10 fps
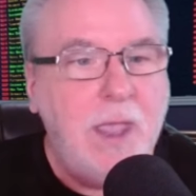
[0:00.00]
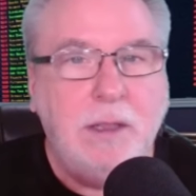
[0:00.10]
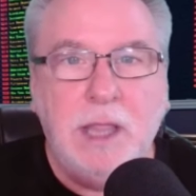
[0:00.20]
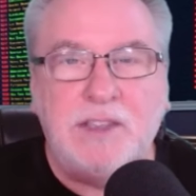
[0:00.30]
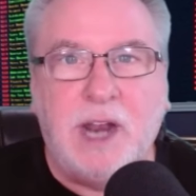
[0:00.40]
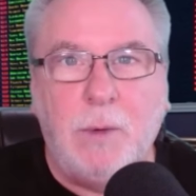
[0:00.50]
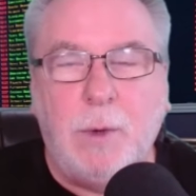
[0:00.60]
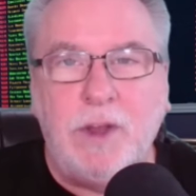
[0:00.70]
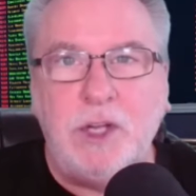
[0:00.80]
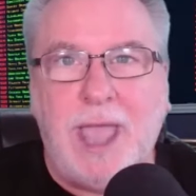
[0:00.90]
Listen, I want to
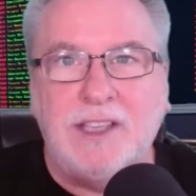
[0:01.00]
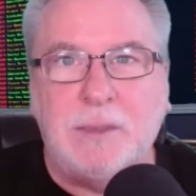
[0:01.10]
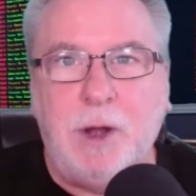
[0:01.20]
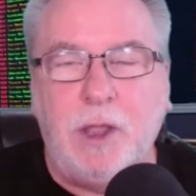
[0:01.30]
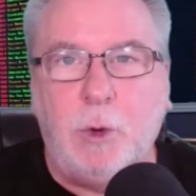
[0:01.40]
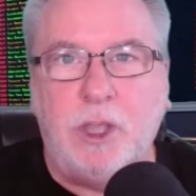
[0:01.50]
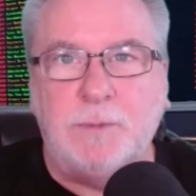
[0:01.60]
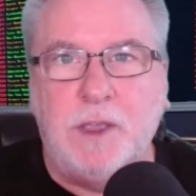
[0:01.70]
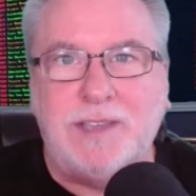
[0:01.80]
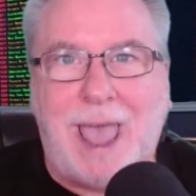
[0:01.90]
wish you guys a Merry
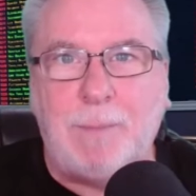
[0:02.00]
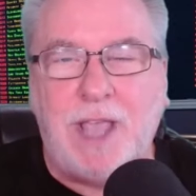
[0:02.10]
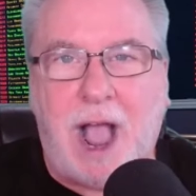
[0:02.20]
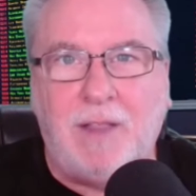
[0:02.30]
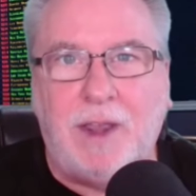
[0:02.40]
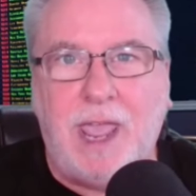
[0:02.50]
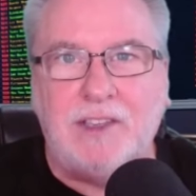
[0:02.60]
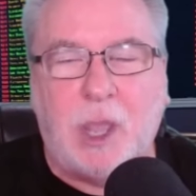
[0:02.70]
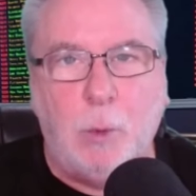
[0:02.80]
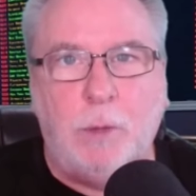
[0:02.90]
Christmas, Happy Holidays.
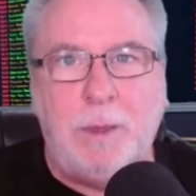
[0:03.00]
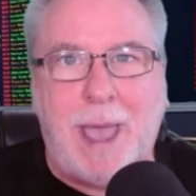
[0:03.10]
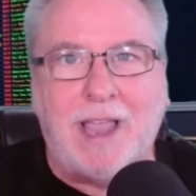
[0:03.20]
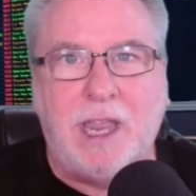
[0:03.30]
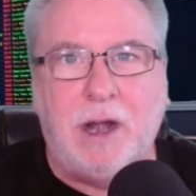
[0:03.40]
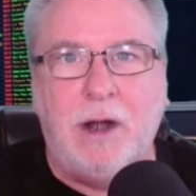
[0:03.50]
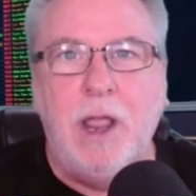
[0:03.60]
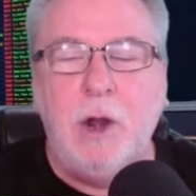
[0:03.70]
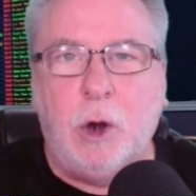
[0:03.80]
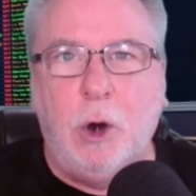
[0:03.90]
I will be back here
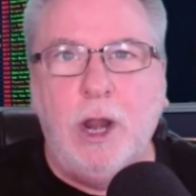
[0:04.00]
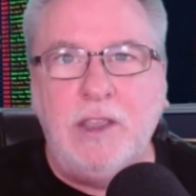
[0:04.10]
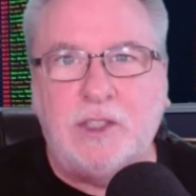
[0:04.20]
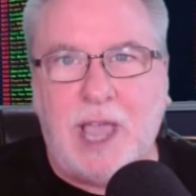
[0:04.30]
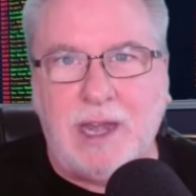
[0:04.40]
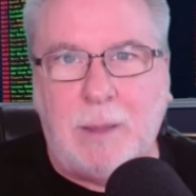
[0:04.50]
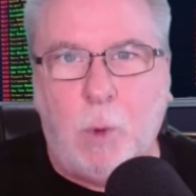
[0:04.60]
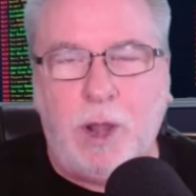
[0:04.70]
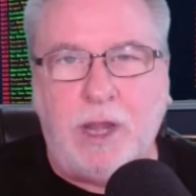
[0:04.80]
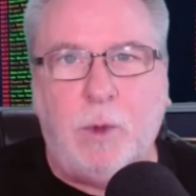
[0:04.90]
early Sunday
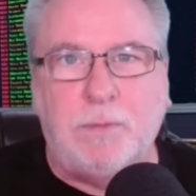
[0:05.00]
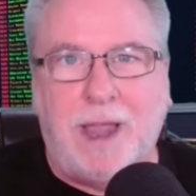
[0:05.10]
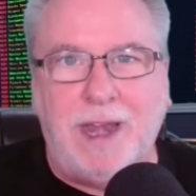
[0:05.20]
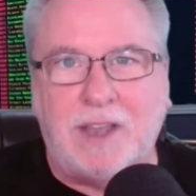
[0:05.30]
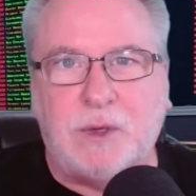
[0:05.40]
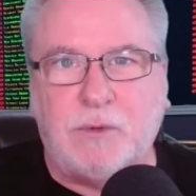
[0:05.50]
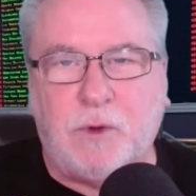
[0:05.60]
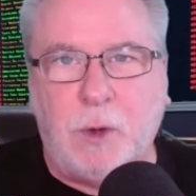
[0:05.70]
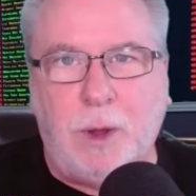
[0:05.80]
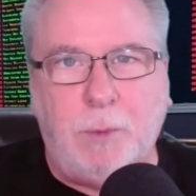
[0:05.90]
morning with my next free
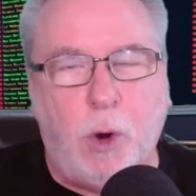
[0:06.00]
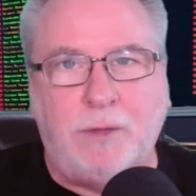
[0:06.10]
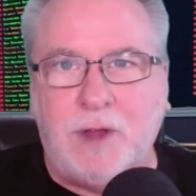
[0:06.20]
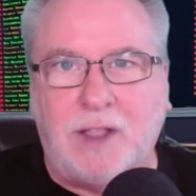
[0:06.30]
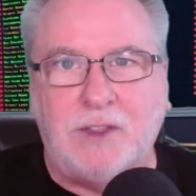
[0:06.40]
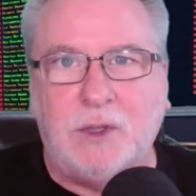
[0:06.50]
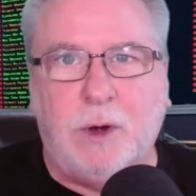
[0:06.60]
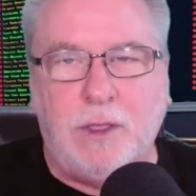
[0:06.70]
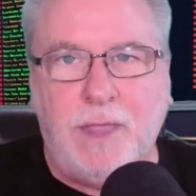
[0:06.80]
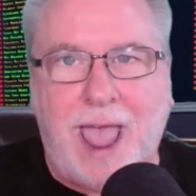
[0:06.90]
report, if not sooner
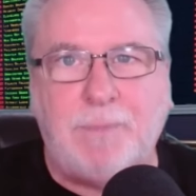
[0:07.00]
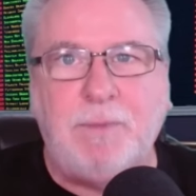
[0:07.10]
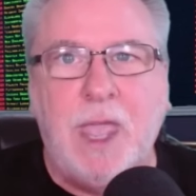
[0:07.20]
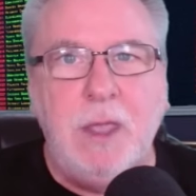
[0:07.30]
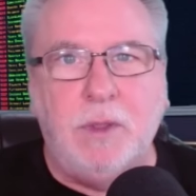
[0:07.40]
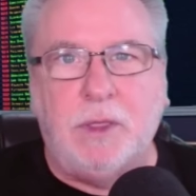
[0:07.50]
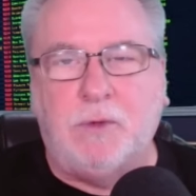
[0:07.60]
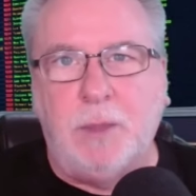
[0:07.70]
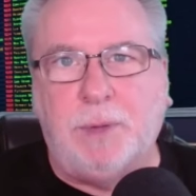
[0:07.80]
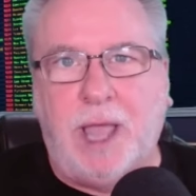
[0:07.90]
than that, with the
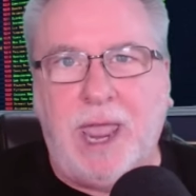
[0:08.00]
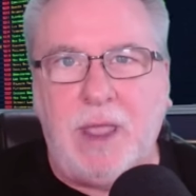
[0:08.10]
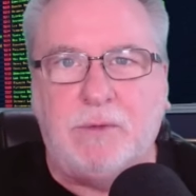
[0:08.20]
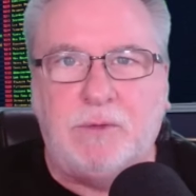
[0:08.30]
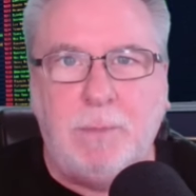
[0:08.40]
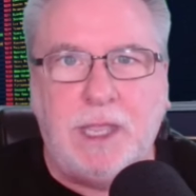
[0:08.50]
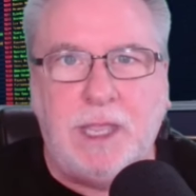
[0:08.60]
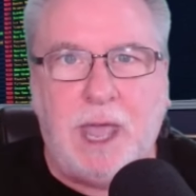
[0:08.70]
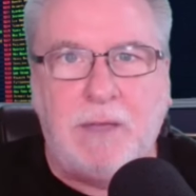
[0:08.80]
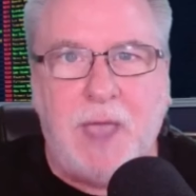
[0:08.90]
free play from the
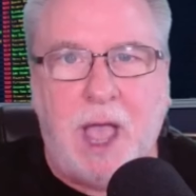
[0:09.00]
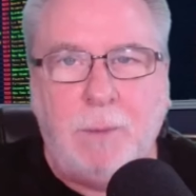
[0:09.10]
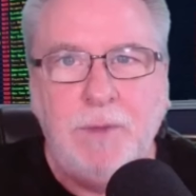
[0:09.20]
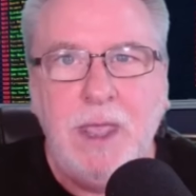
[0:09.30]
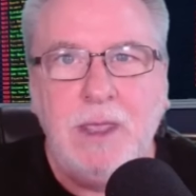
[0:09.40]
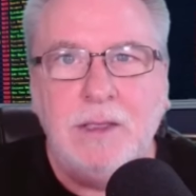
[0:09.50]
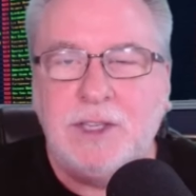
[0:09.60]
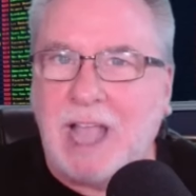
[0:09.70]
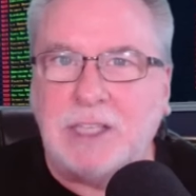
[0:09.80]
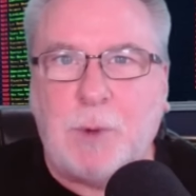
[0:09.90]
NFL.
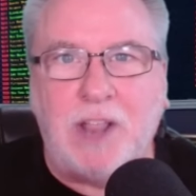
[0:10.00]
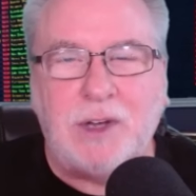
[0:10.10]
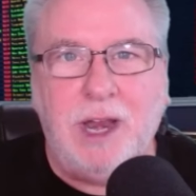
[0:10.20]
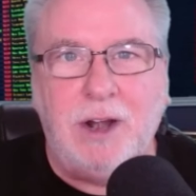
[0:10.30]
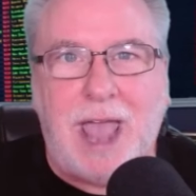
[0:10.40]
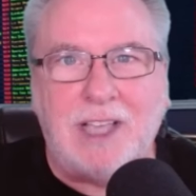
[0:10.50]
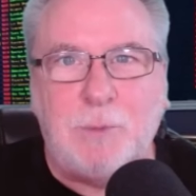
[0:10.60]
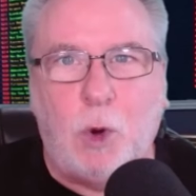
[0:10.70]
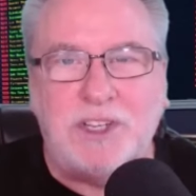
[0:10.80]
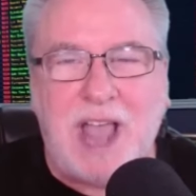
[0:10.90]
Scott Spreitzer here,
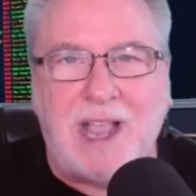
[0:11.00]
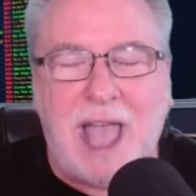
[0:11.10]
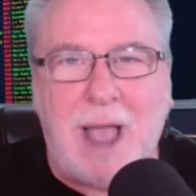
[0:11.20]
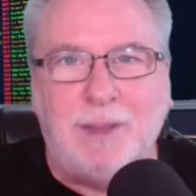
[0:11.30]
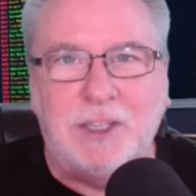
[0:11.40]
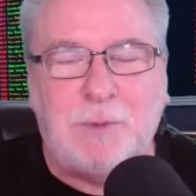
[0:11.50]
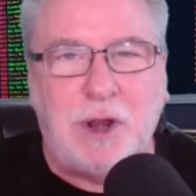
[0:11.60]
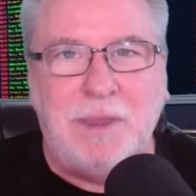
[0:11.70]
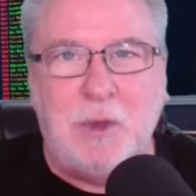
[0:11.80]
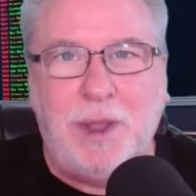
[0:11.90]
DocSports.com. Let's put him
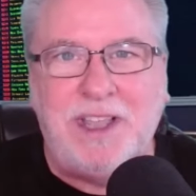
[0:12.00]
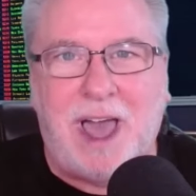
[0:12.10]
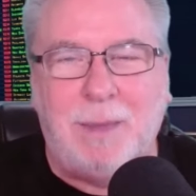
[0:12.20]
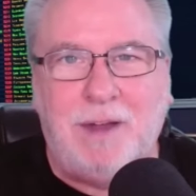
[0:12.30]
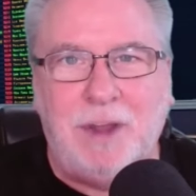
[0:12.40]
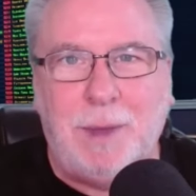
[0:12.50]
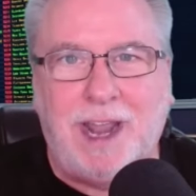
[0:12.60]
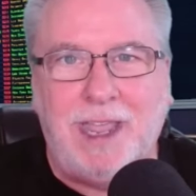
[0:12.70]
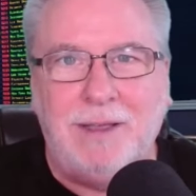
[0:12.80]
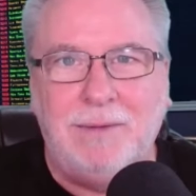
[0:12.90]
in the win column, everybody.